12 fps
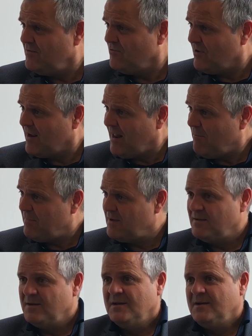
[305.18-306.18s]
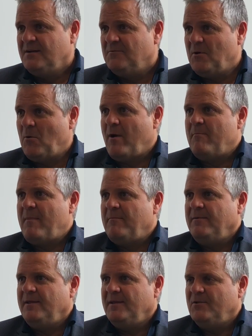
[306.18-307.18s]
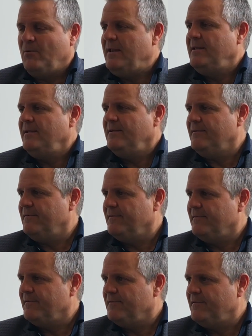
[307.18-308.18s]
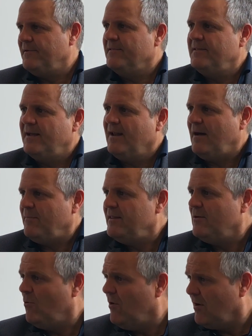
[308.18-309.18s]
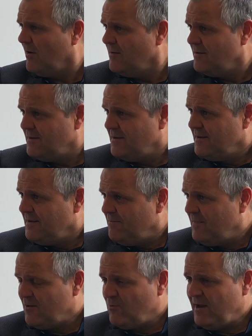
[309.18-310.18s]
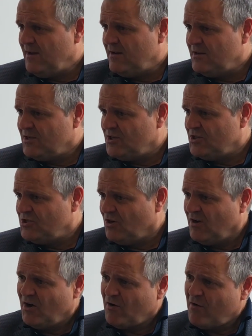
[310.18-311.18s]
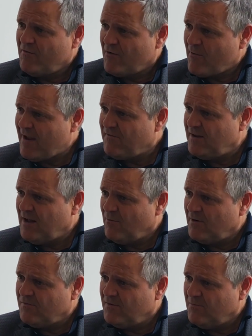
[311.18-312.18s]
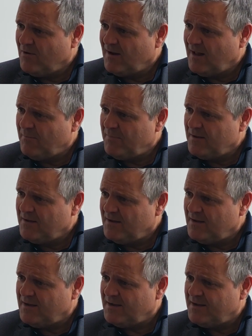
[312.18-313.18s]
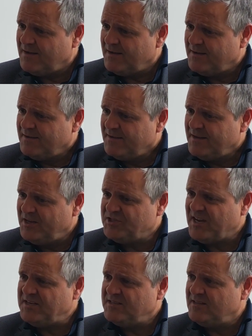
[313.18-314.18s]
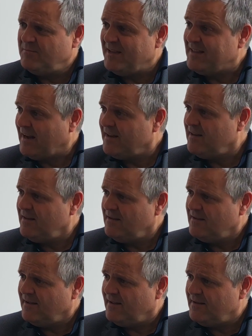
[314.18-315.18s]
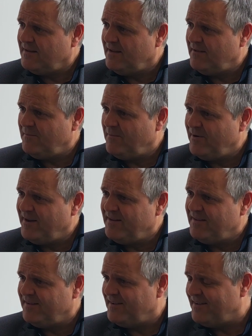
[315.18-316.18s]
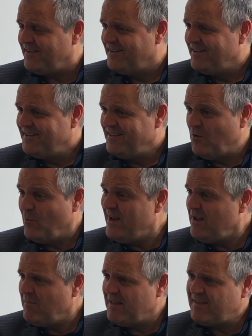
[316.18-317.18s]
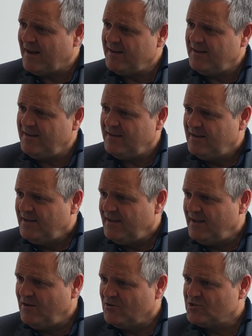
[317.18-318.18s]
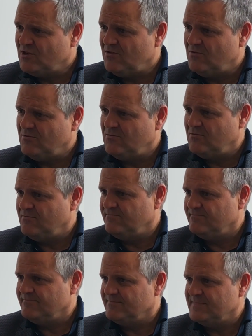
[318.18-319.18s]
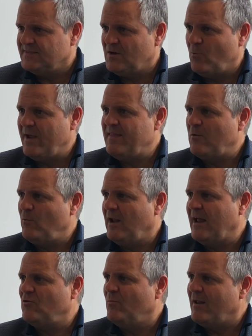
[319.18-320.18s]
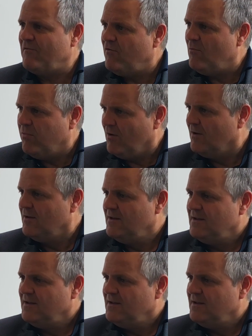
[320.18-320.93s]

into the club, we were maybe 20 or 30 clubs in the world. But when Johan Cruyff arrived in our football club, he changed the mentality, and he bring the winning mentality, and also the way that we like to play football.